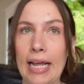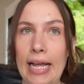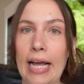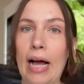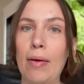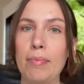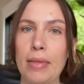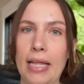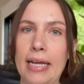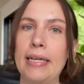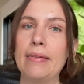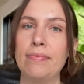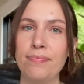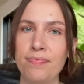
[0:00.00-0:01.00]
it, I'm
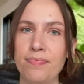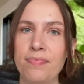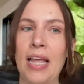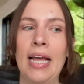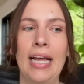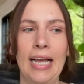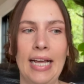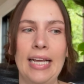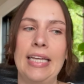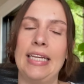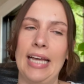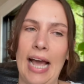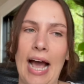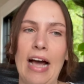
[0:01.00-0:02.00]
like,
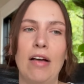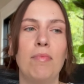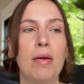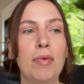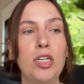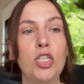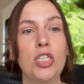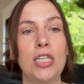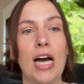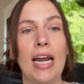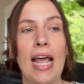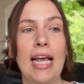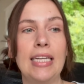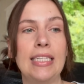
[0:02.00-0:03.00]
yeah, maybe she's
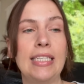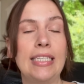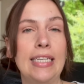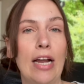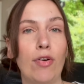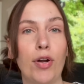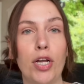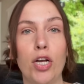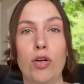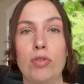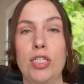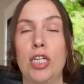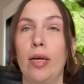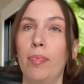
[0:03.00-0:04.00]
not a
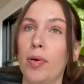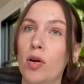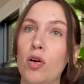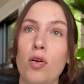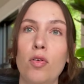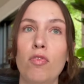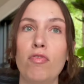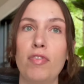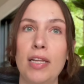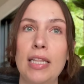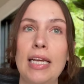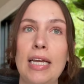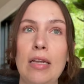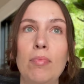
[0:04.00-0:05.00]
stereotypical
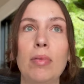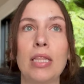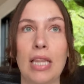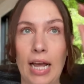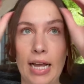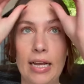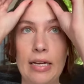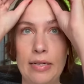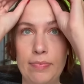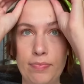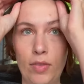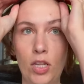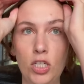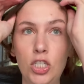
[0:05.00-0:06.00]
villain, but like
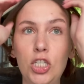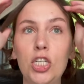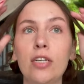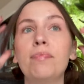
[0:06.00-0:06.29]
she,